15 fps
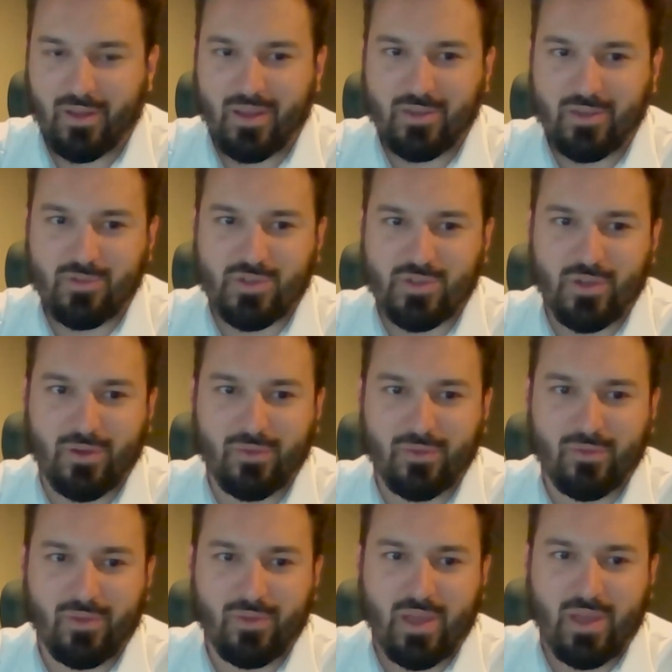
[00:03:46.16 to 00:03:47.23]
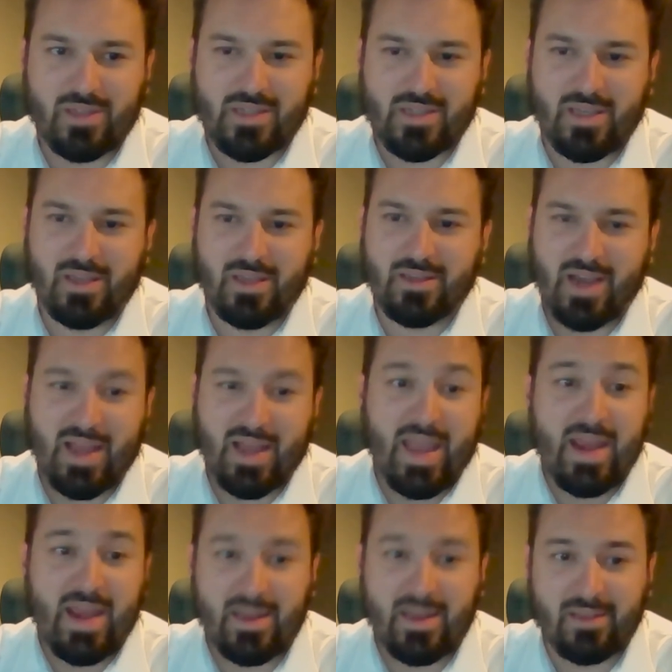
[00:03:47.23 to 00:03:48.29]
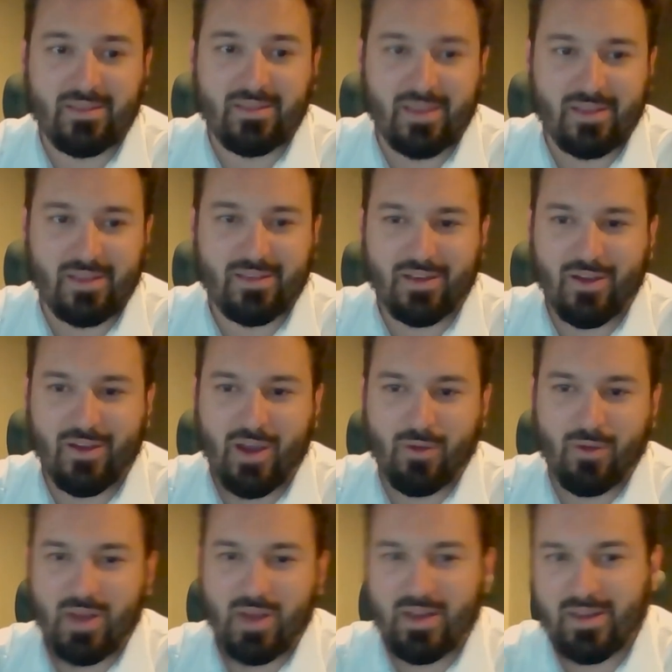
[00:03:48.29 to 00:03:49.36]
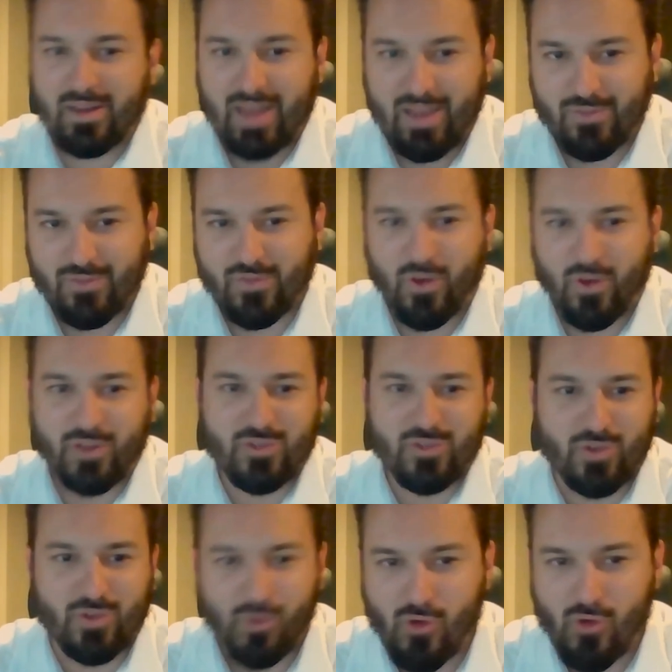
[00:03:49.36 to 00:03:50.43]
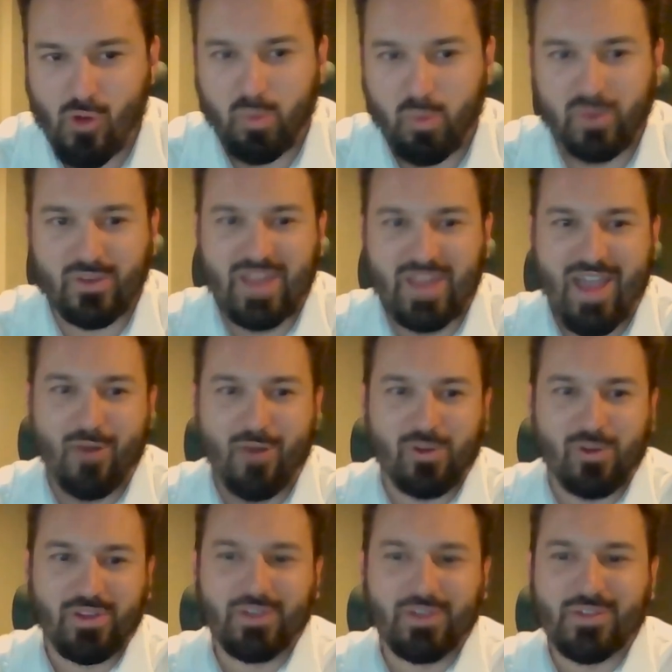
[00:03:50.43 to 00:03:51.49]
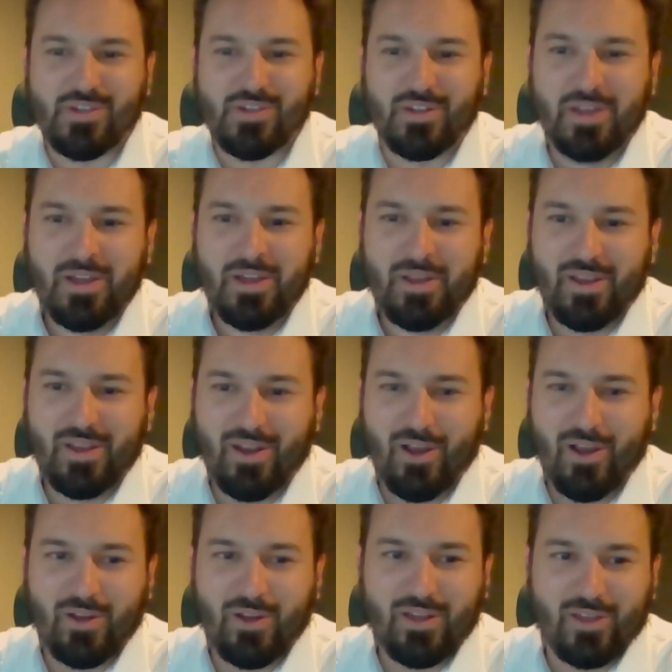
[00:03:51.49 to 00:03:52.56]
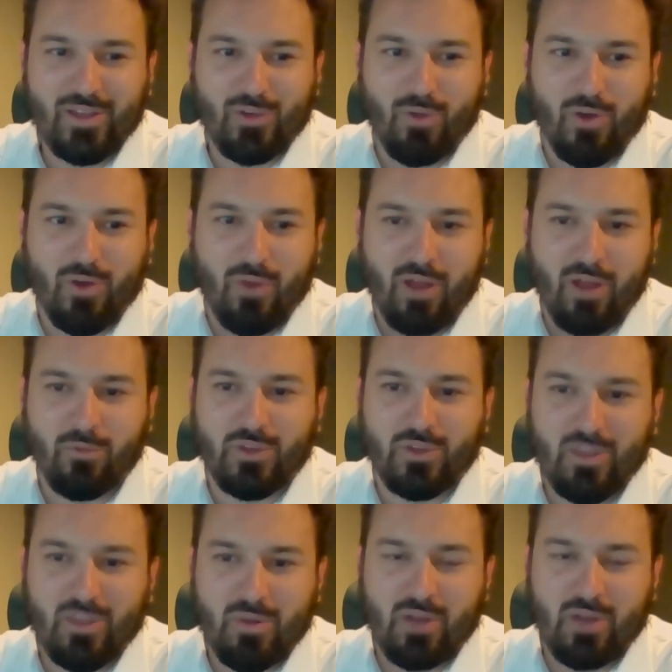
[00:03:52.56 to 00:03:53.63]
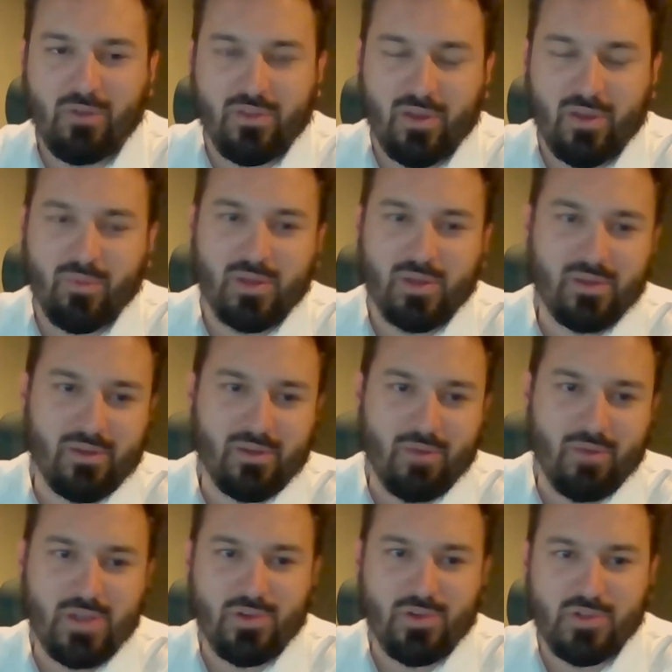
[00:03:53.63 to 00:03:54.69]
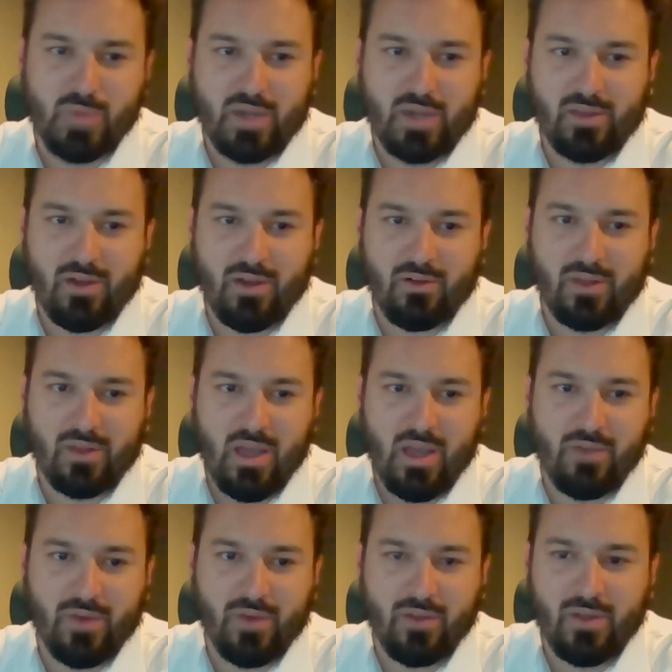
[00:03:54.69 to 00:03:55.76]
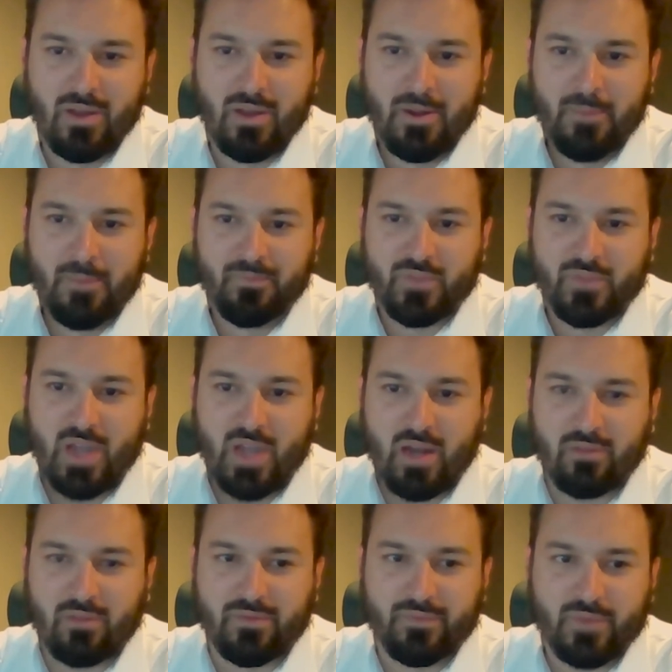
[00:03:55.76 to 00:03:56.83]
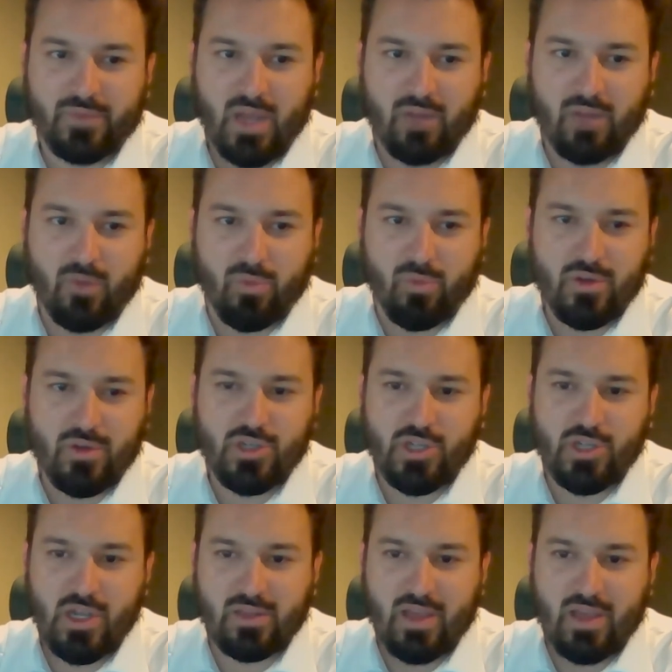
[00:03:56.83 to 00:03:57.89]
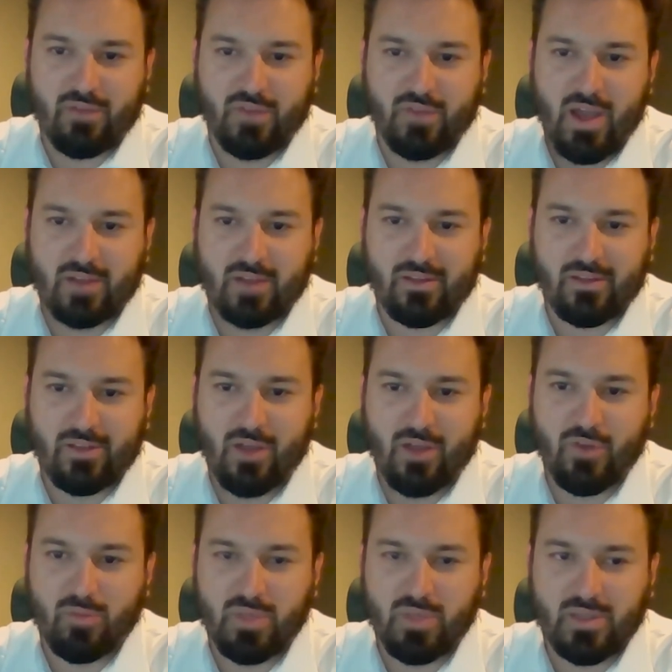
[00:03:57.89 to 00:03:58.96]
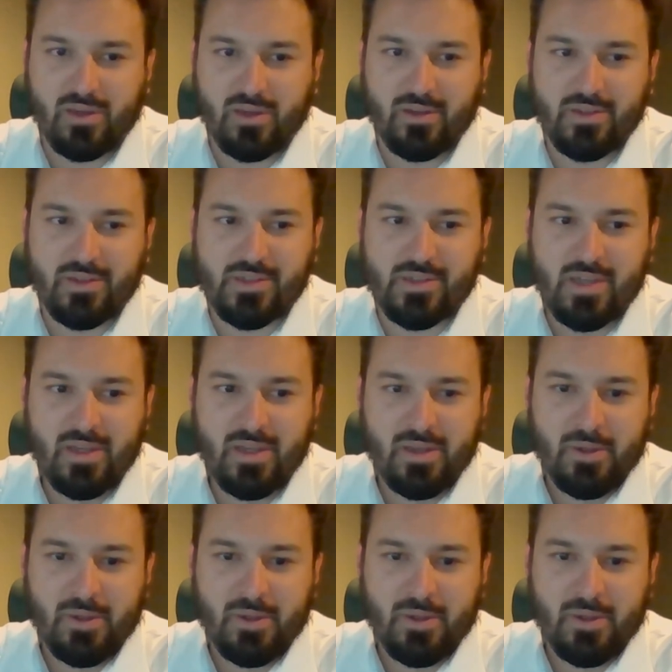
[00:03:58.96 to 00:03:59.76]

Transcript: used to, as a kid, kind of hate it that, I didn't have the friends group and the townies and, I didn't get to run around with them and everything. But in retrospect, later in life, I kind of appreciate that fact and love it because